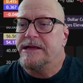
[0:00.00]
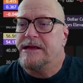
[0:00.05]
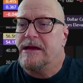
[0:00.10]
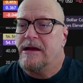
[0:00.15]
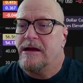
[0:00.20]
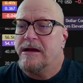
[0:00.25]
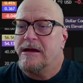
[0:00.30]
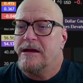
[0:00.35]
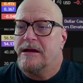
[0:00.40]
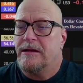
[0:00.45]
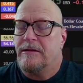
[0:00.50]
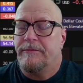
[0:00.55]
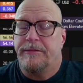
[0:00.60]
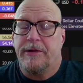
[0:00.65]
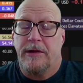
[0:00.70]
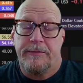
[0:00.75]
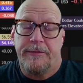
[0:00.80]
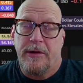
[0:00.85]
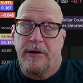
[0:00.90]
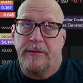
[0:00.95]

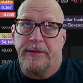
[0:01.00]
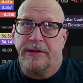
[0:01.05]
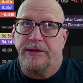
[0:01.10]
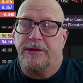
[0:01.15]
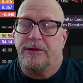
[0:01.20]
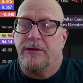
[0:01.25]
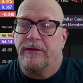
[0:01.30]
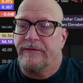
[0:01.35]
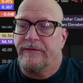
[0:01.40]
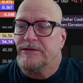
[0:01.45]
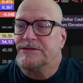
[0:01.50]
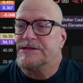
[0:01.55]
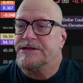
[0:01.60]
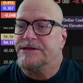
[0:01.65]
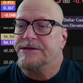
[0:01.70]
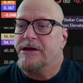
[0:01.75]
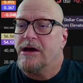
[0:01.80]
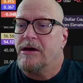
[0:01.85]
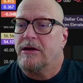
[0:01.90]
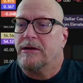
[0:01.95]
the euro versus the
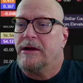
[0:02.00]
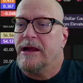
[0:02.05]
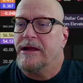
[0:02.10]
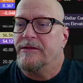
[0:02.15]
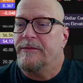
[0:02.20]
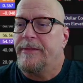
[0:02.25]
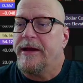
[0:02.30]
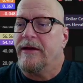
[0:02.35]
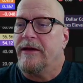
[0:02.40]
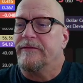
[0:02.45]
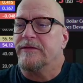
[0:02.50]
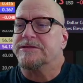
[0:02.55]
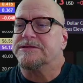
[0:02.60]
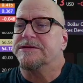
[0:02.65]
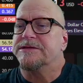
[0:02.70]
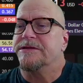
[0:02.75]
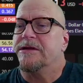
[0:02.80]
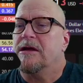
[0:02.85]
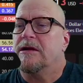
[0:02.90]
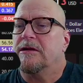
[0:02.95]
dollar and the pound versus the
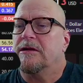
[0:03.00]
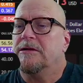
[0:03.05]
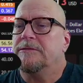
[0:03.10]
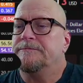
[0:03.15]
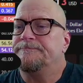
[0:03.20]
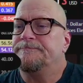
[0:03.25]
dollar.